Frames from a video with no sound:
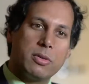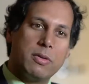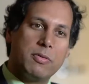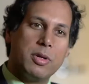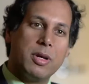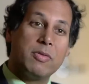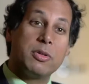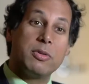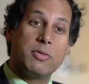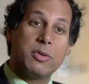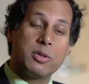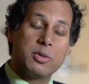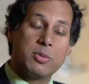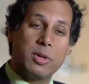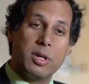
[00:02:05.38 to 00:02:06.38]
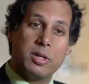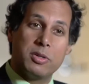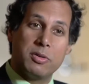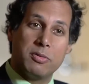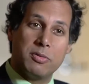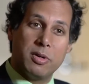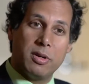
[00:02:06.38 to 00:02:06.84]
if you have a diverse range
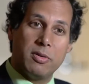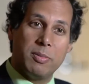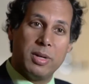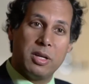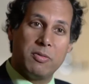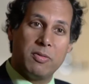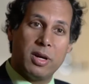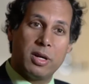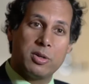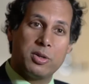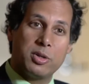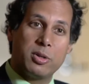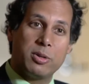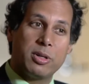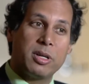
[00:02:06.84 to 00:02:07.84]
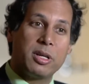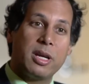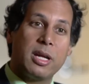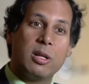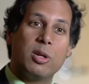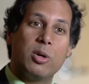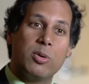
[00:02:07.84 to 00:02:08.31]
of manufacturers, you're going to
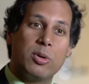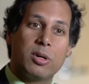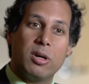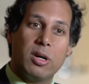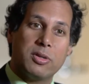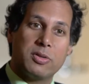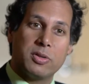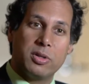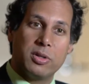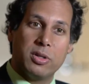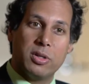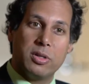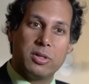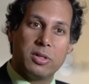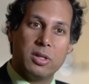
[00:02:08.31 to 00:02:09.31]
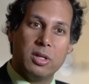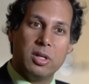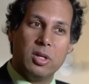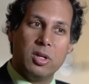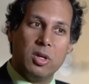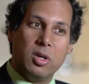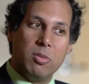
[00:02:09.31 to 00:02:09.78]
get lower cost of goods.
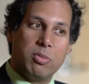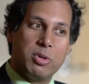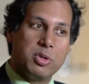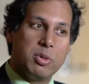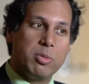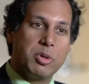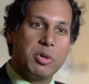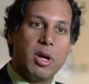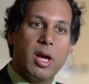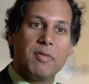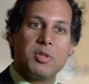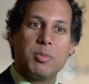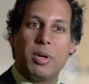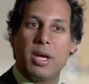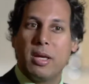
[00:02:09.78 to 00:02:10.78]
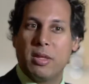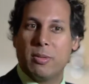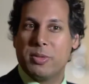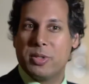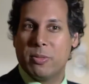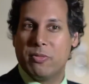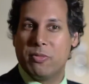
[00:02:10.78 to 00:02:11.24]
Presumably, you have to pay them
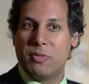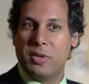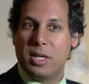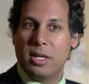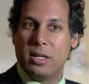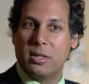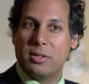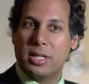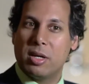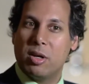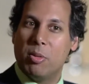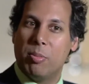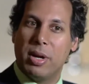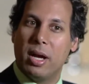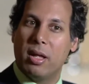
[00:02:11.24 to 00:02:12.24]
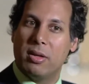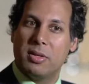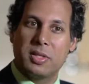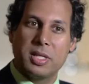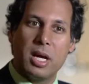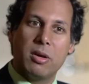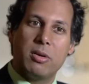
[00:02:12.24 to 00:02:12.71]
some fee. Does that all balance
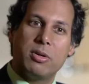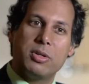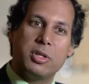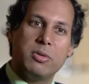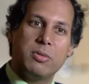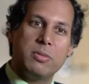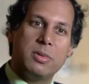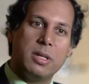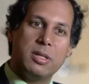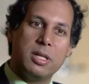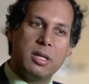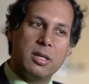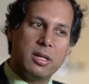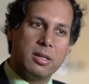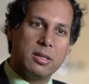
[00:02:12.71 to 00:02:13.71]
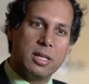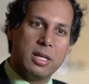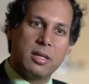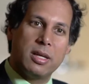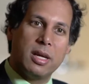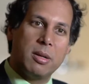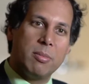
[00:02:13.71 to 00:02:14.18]
out, or do you tend to
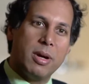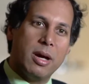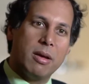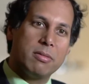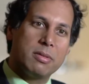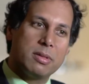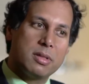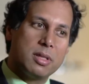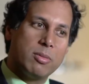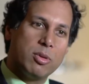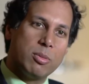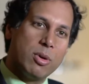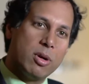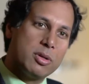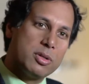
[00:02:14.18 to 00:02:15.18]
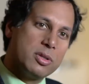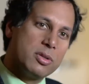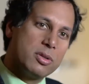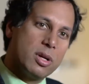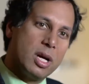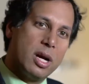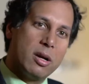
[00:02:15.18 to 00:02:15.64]
get about similar margins
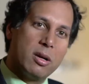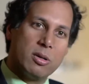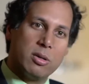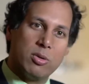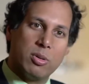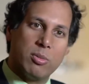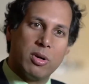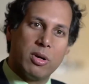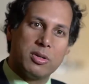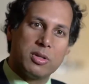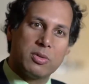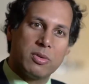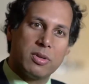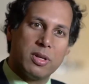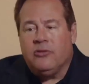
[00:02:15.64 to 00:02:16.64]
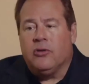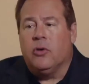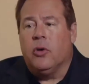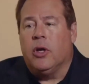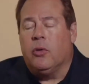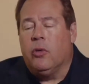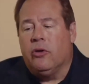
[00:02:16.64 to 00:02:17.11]
or higher or lower margins with a
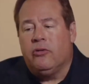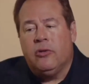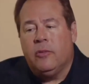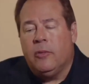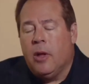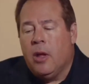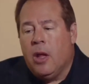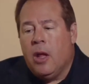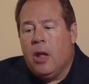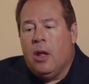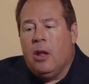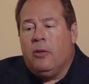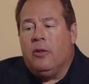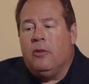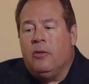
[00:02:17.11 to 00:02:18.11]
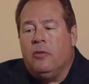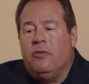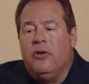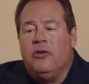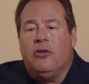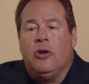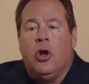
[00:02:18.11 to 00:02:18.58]
great question. The
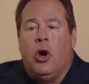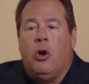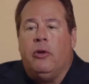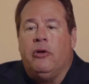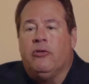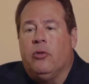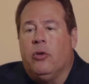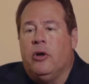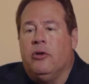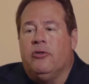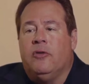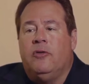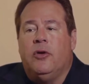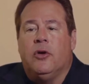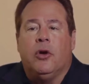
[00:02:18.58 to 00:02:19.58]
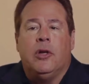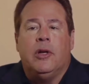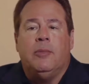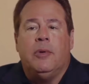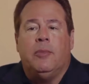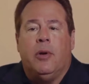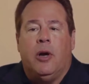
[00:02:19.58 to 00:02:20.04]
vision always was, if you're going to
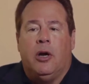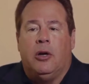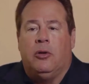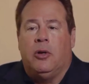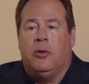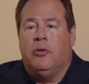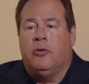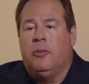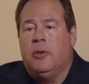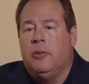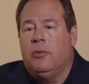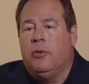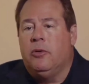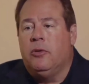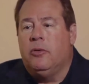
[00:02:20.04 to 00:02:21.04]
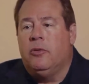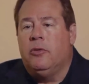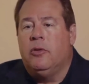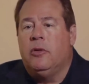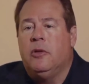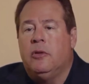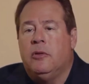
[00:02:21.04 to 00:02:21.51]
be partnering with people,
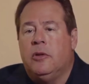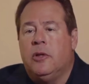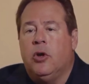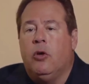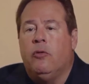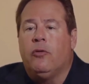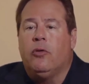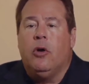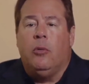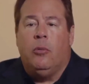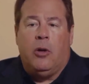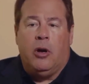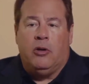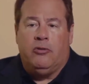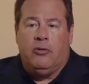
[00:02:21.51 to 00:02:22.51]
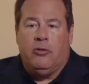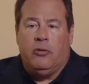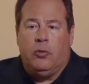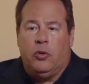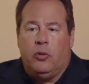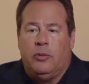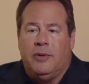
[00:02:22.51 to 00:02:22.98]
the overall
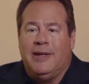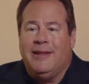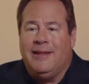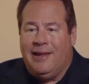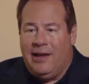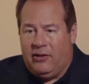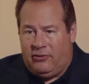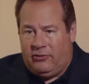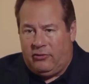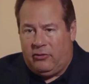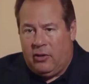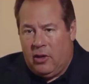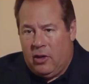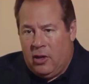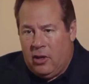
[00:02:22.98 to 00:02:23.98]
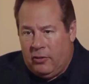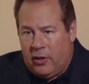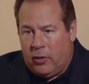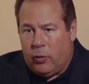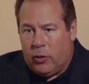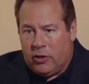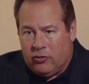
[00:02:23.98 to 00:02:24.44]
margin will be less
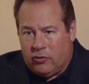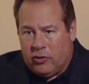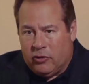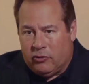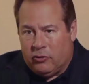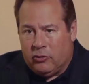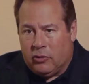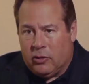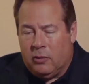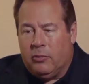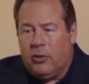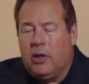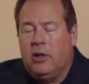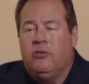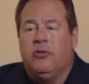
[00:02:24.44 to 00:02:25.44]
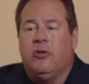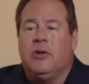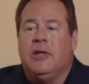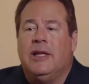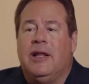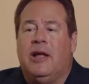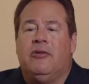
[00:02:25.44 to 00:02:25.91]
than what a traditional company,
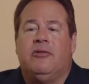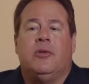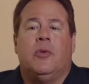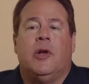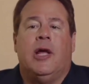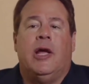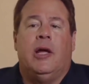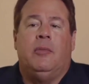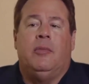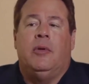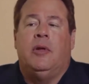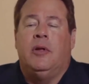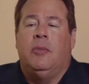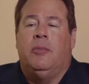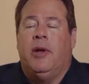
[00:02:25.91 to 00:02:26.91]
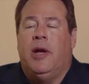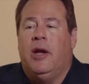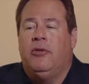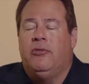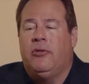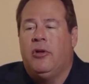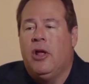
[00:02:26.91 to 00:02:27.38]
certainly less than what I had in the
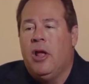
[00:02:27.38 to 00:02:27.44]
past.